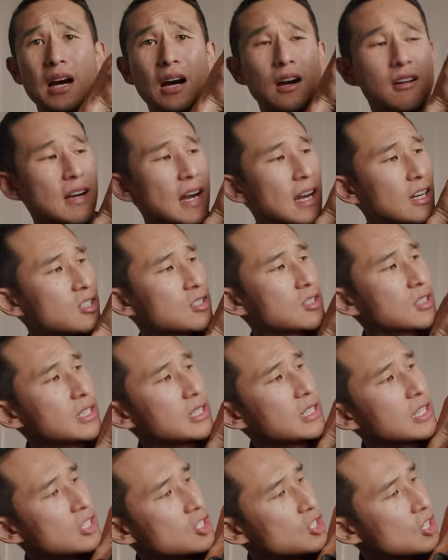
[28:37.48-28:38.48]
are
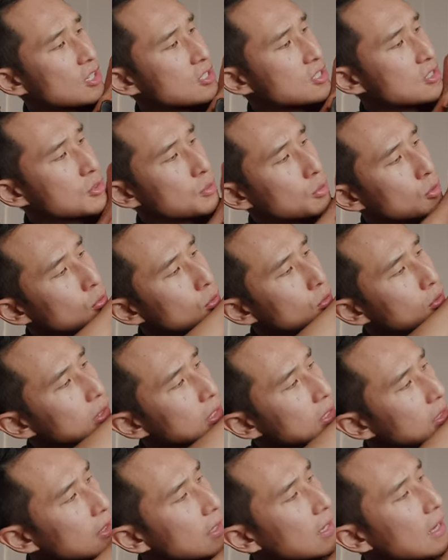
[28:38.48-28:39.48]
actually adjustable
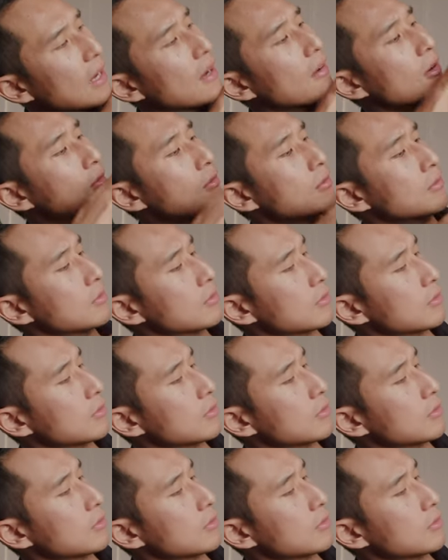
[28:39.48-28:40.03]
in our